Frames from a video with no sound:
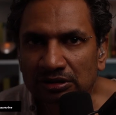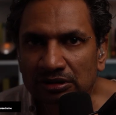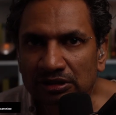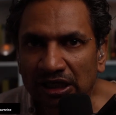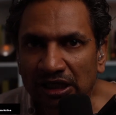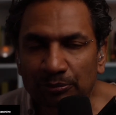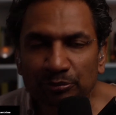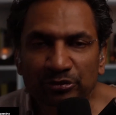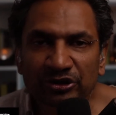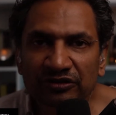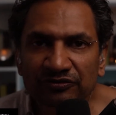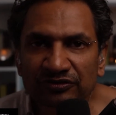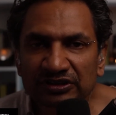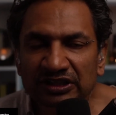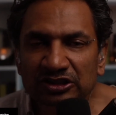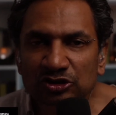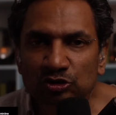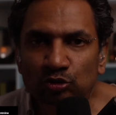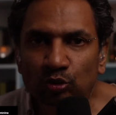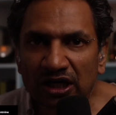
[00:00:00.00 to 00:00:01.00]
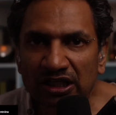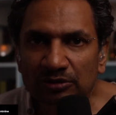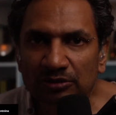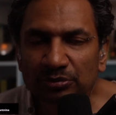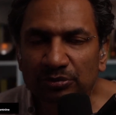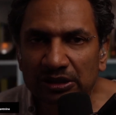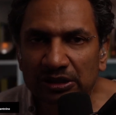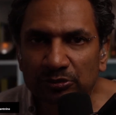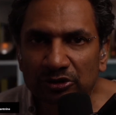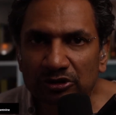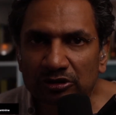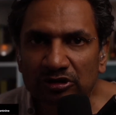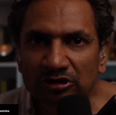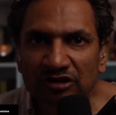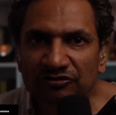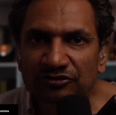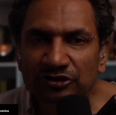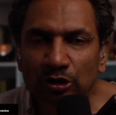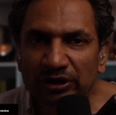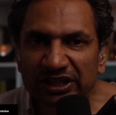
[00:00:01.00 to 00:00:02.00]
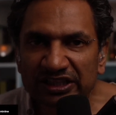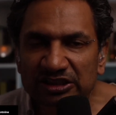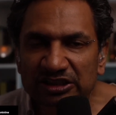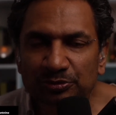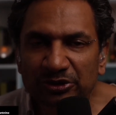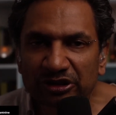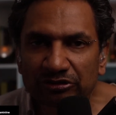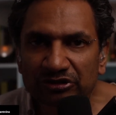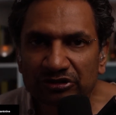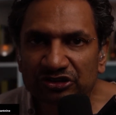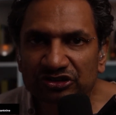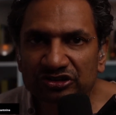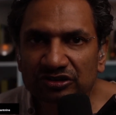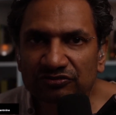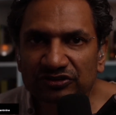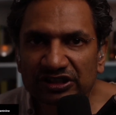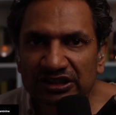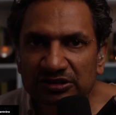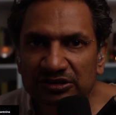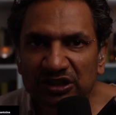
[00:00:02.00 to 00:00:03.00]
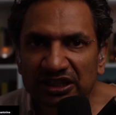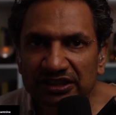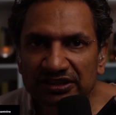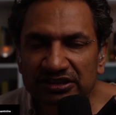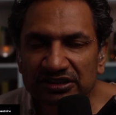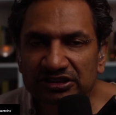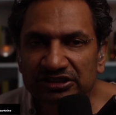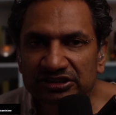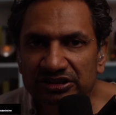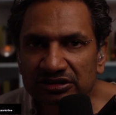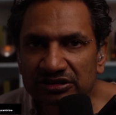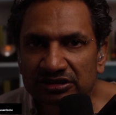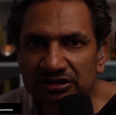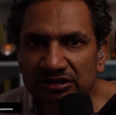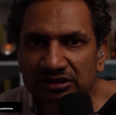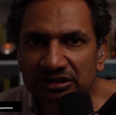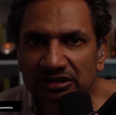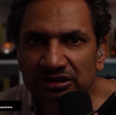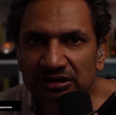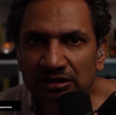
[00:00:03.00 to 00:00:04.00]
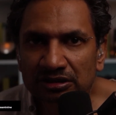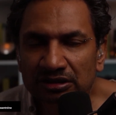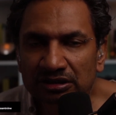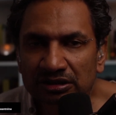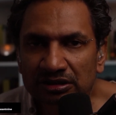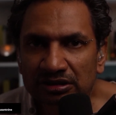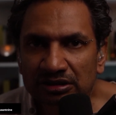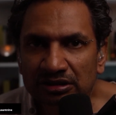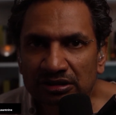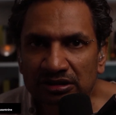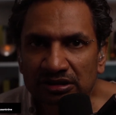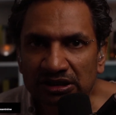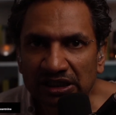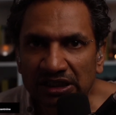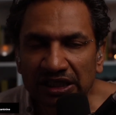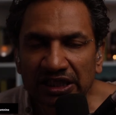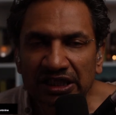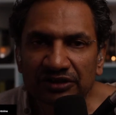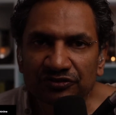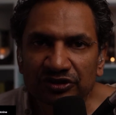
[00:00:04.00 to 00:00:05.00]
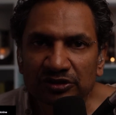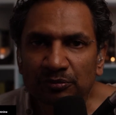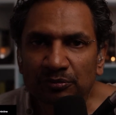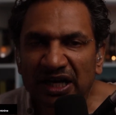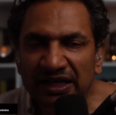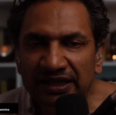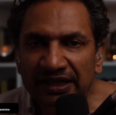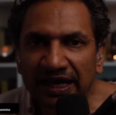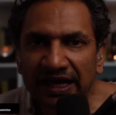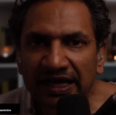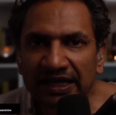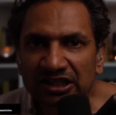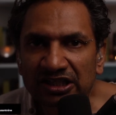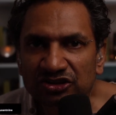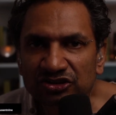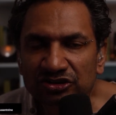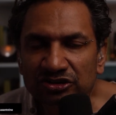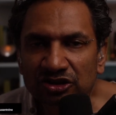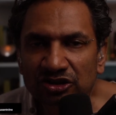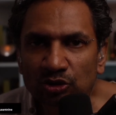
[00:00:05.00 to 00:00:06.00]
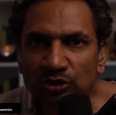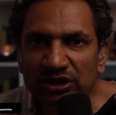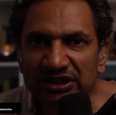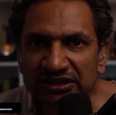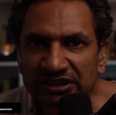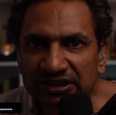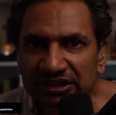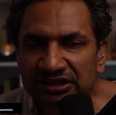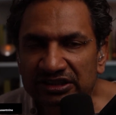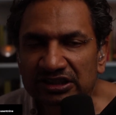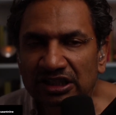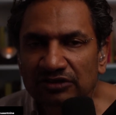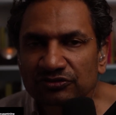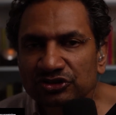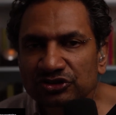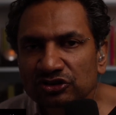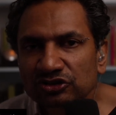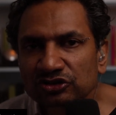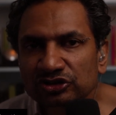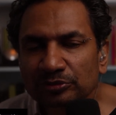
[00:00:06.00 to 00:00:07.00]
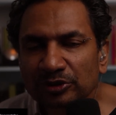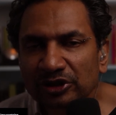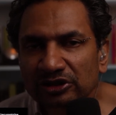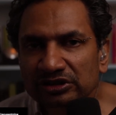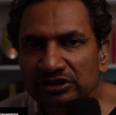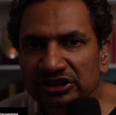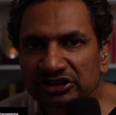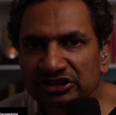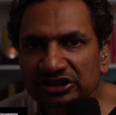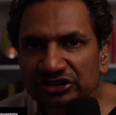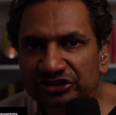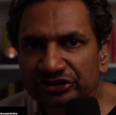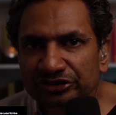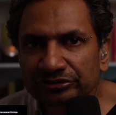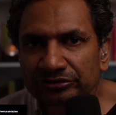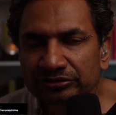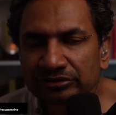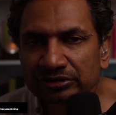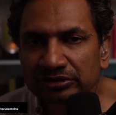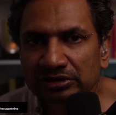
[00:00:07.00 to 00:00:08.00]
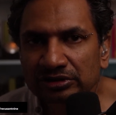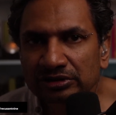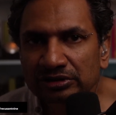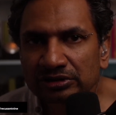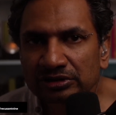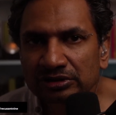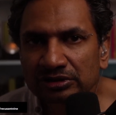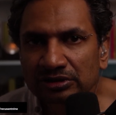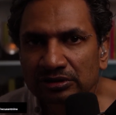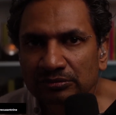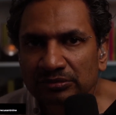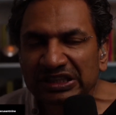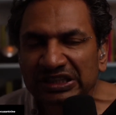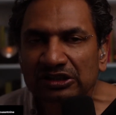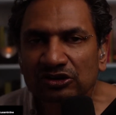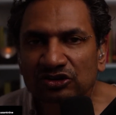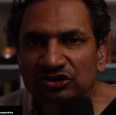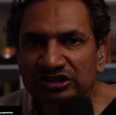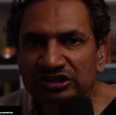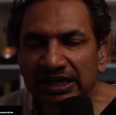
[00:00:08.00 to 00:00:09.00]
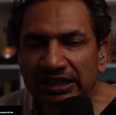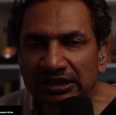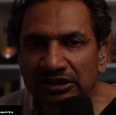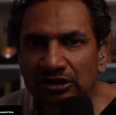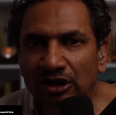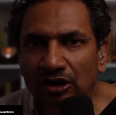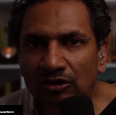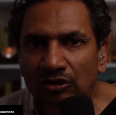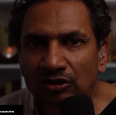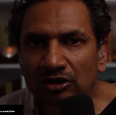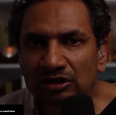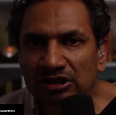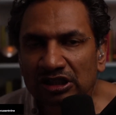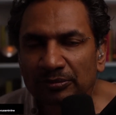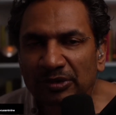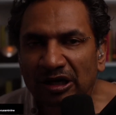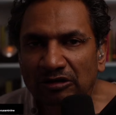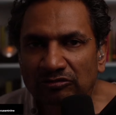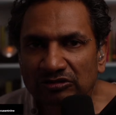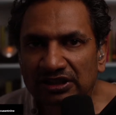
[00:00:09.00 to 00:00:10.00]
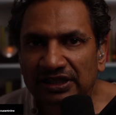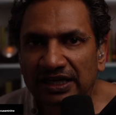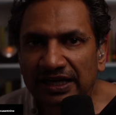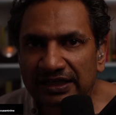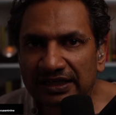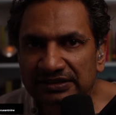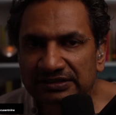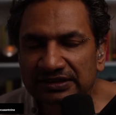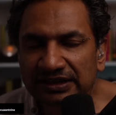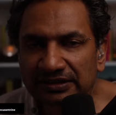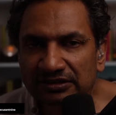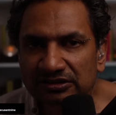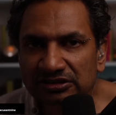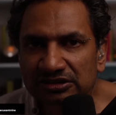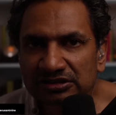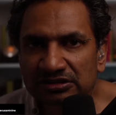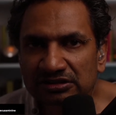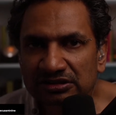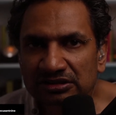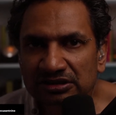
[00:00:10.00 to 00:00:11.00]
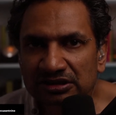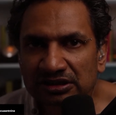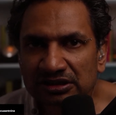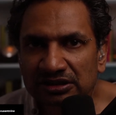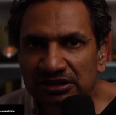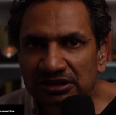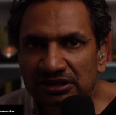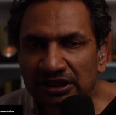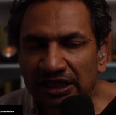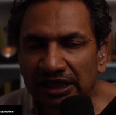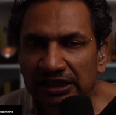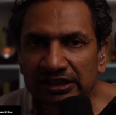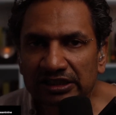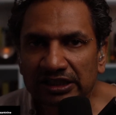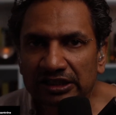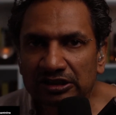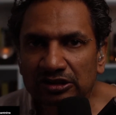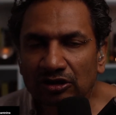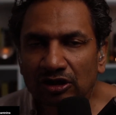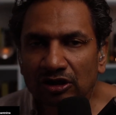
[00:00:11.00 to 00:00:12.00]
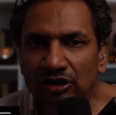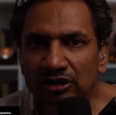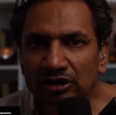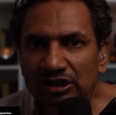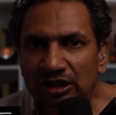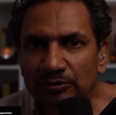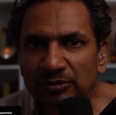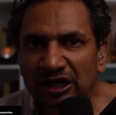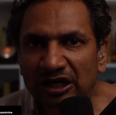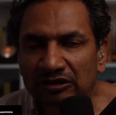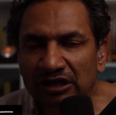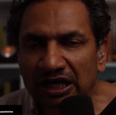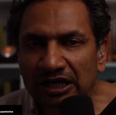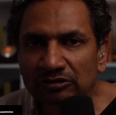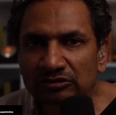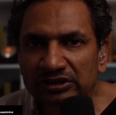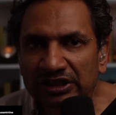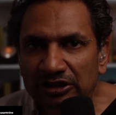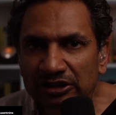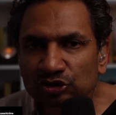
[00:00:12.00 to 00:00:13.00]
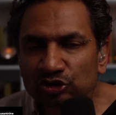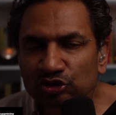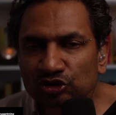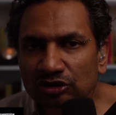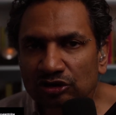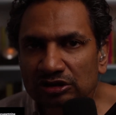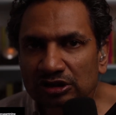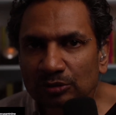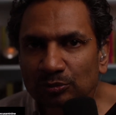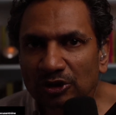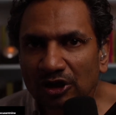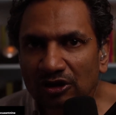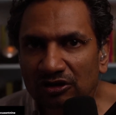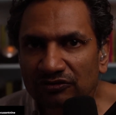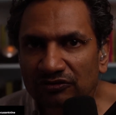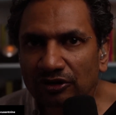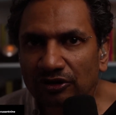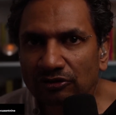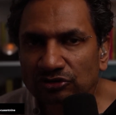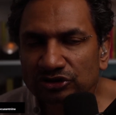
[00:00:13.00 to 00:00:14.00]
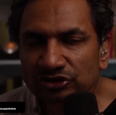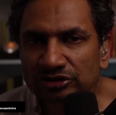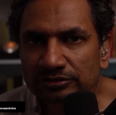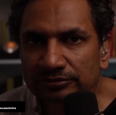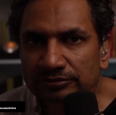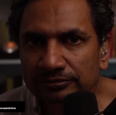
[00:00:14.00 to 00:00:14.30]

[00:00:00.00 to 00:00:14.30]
are privileged white people who have no experience of these places. Even my Asian critics have shut up on this issue because they know all about the cartels and they know all about how they control the block vote.